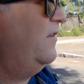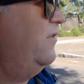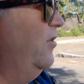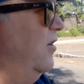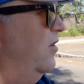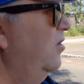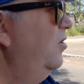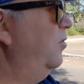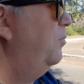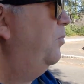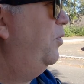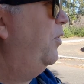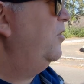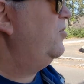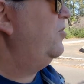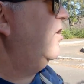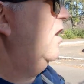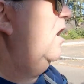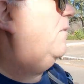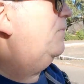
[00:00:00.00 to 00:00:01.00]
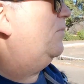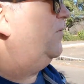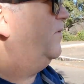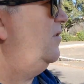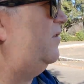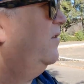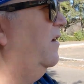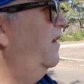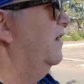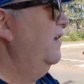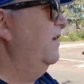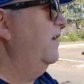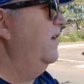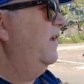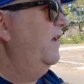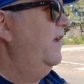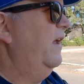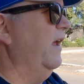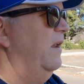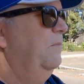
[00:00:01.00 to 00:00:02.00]
You can do push-ups
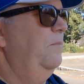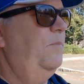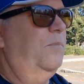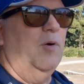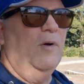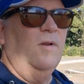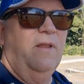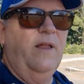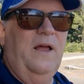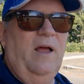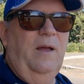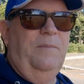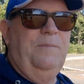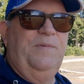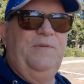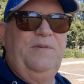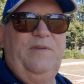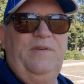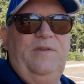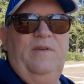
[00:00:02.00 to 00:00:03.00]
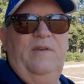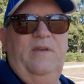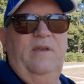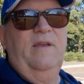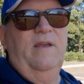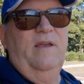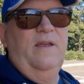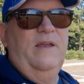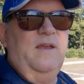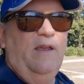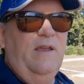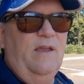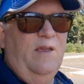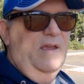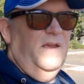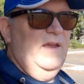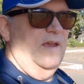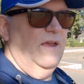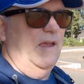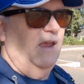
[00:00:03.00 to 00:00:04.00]
and pull-ups
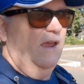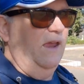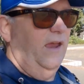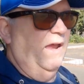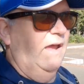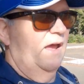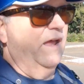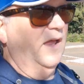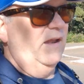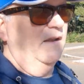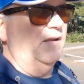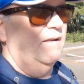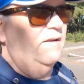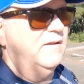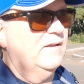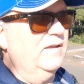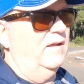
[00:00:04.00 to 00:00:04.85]
and